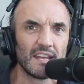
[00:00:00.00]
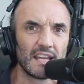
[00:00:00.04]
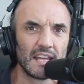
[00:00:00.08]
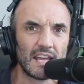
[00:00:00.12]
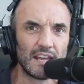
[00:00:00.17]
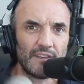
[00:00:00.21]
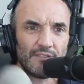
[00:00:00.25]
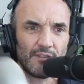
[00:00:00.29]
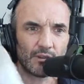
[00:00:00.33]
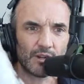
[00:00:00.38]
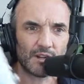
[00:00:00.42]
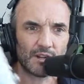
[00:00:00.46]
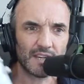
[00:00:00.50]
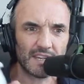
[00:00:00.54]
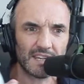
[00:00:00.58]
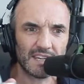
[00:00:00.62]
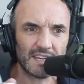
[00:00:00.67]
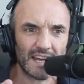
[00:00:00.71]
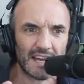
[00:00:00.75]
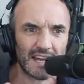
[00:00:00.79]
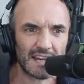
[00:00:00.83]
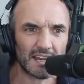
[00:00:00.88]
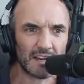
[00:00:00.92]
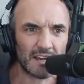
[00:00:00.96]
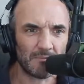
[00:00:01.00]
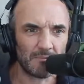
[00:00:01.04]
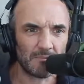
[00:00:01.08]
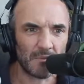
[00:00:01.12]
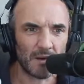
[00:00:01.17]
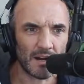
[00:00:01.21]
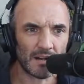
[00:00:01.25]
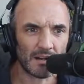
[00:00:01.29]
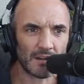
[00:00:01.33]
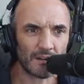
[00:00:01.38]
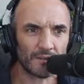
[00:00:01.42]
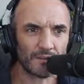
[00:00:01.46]
If you're going to get a
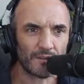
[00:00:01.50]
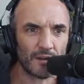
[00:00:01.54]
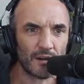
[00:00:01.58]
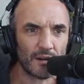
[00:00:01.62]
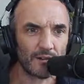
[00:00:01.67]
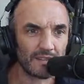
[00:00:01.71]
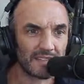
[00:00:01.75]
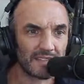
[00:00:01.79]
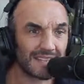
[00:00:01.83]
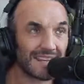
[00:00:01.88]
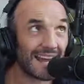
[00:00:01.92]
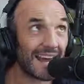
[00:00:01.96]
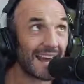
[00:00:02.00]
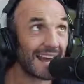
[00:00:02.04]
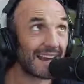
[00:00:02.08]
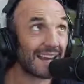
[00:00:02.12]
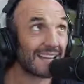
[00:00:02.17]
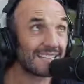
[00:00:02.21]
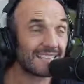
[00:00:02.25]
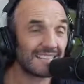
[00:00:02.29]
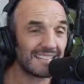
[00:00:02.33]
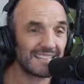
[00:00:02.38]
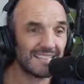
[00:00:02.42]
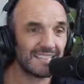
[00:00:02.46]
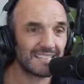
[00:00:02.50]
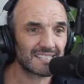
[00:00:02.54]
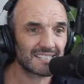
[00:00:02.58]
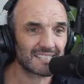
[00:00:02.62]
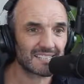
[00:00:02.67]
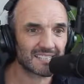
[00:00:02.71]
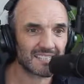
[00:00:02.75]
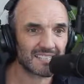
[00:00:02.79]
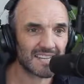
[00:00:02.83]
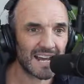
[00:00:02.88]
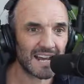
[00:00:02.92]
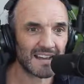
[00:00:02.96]
microphone, get a decent
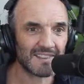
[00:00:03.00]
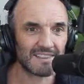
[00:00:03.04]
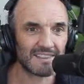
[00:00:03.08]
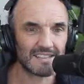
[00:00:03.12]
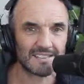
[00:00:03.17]
stand.